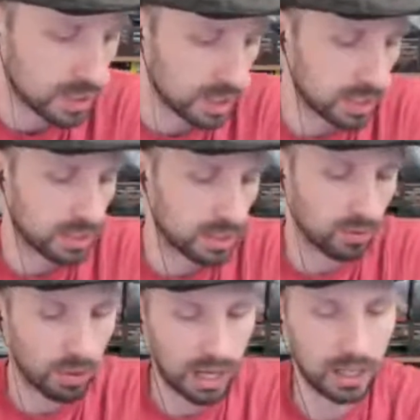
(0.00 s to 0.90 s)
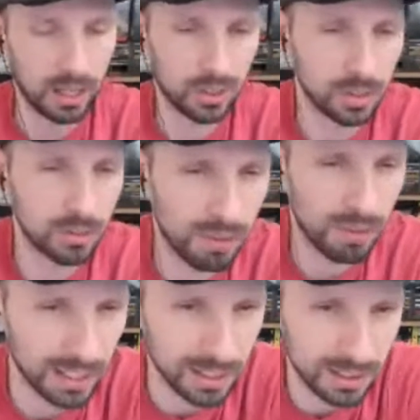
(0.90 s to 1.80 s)
is right. Like, there's
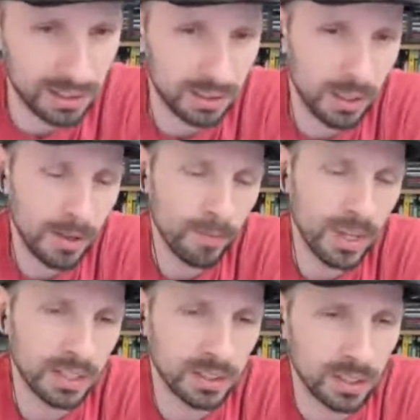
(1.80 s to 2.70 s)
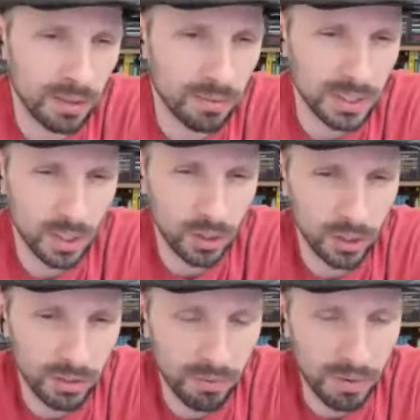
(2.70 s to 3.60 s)
violence and stuff that's
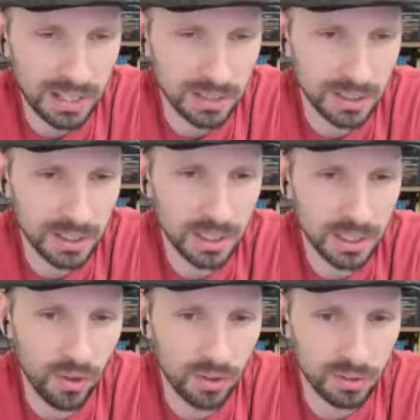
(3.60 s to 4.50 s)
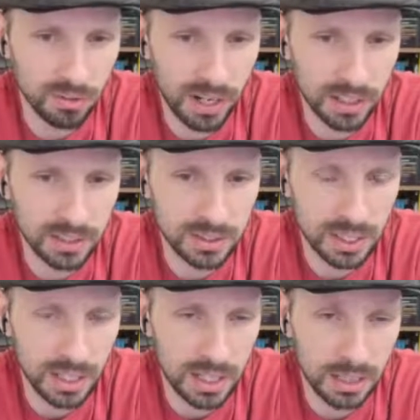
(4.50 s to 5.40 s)
clearly fantasy, and then there's violence
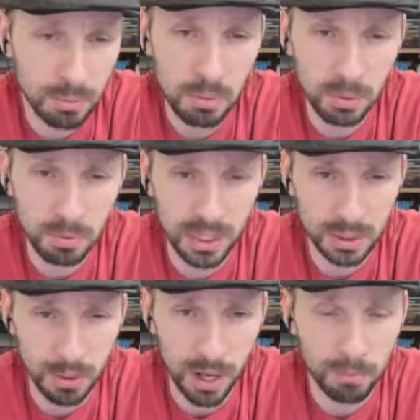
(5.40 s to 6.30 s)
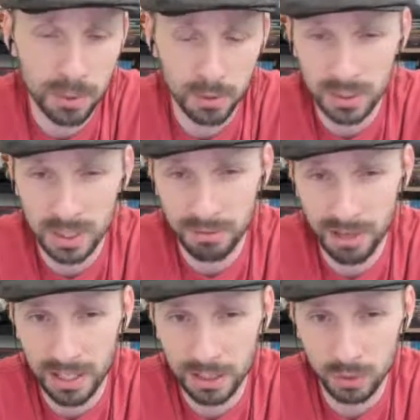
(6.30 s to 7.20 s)
that I think people's biggest problem here was that the
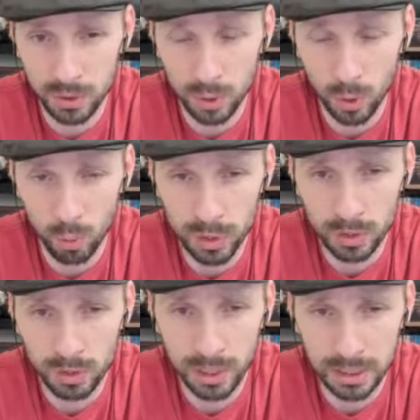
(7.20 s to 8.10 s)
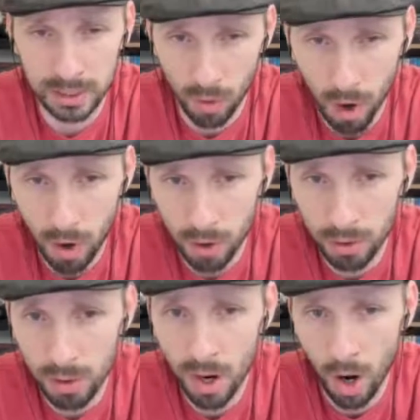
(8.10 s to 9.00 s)
violence was so real. Like, there
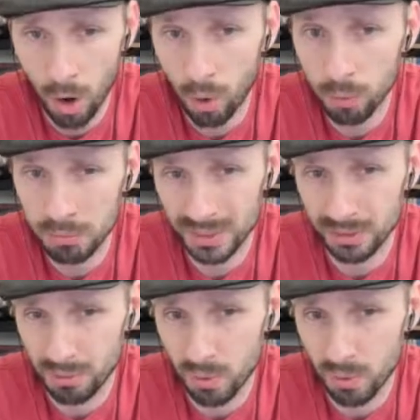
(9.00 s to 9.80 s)
are homes, unfortunately,